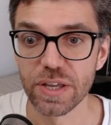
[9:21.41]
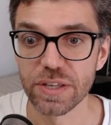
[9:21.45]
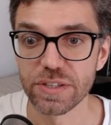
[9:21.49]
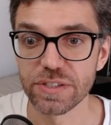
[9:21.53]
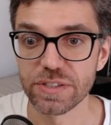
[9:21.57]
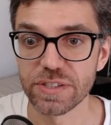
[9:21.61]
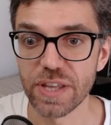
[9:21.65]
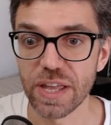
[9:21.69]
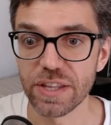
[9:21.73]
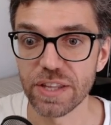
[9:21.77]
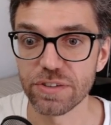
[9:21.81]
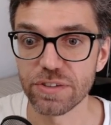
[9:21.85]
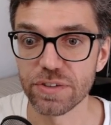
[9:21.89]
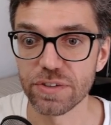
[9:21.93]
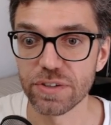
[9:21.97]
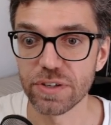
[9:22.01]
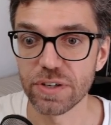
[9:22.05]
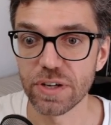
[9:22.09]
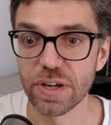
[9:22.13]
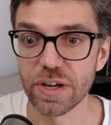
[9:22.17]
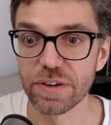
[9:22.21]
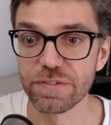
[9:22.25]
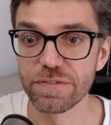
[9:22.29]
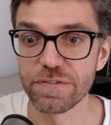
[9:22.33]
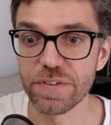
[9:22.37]
center
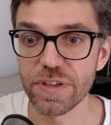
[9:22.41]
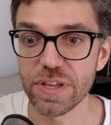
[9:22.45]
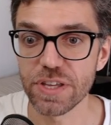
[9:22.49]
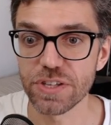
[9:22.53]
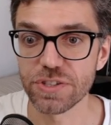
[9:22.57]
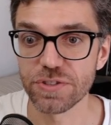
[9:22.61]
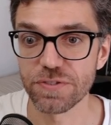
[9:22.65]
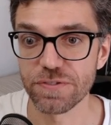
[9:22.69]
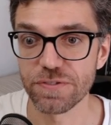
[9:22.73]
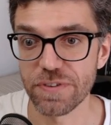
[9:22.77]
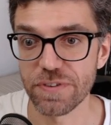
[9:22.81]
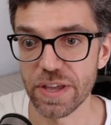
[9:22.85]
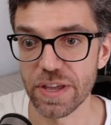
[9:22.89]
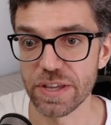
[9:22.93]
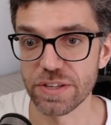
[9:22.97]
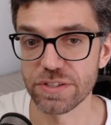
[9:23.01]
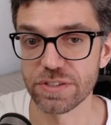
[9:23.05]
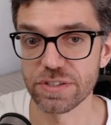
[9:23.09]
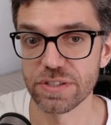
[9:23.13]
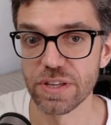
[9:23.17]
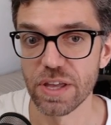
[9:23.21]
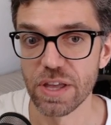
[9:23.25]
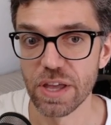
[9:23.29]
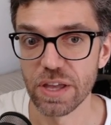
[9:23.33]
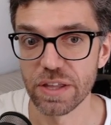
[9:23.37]
of each
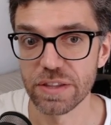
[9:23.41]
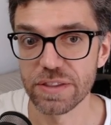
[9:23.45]
face.